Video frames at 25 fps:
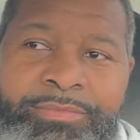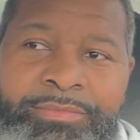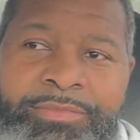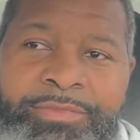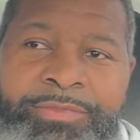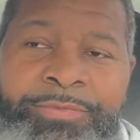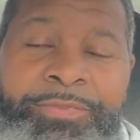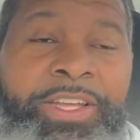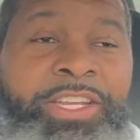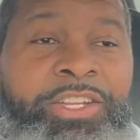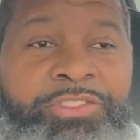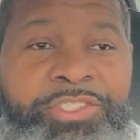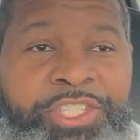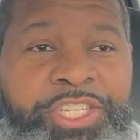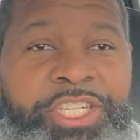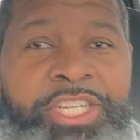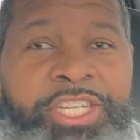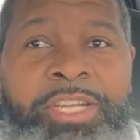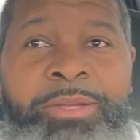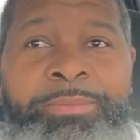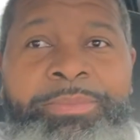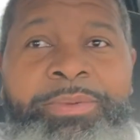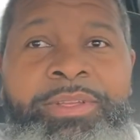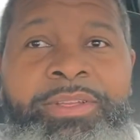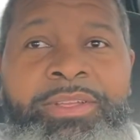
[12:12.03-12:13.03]

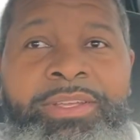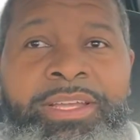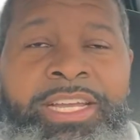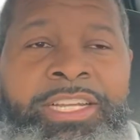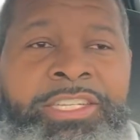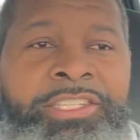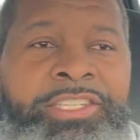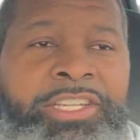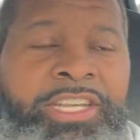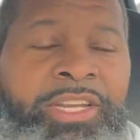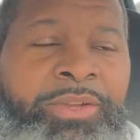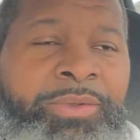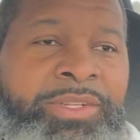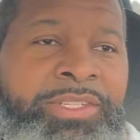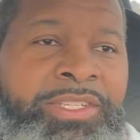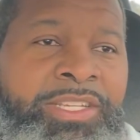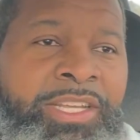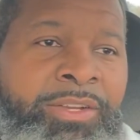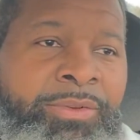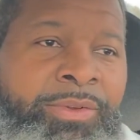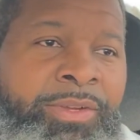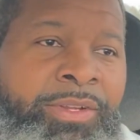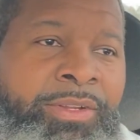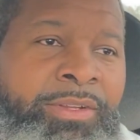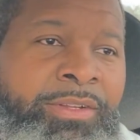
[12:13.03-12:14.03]
fellowship, etc.,
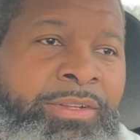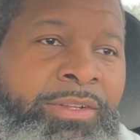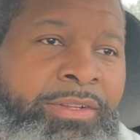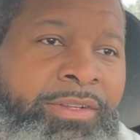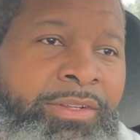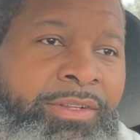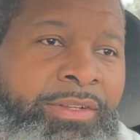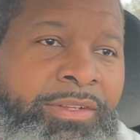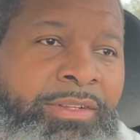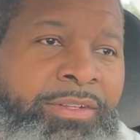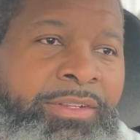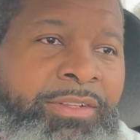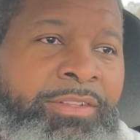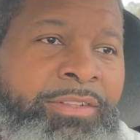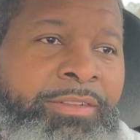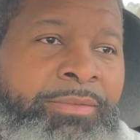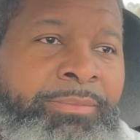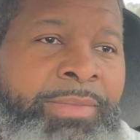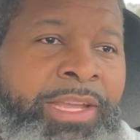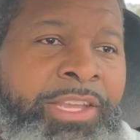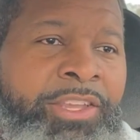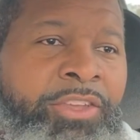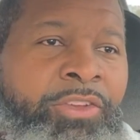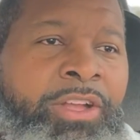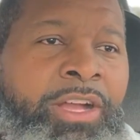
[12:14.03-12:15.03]
etc.
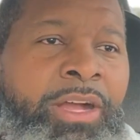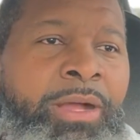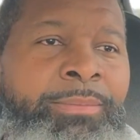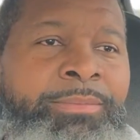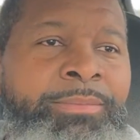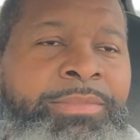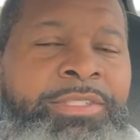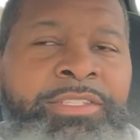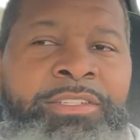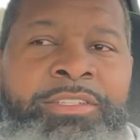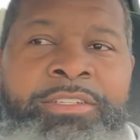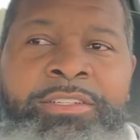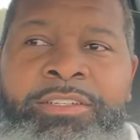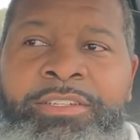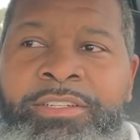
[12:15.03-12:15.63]
Make you come to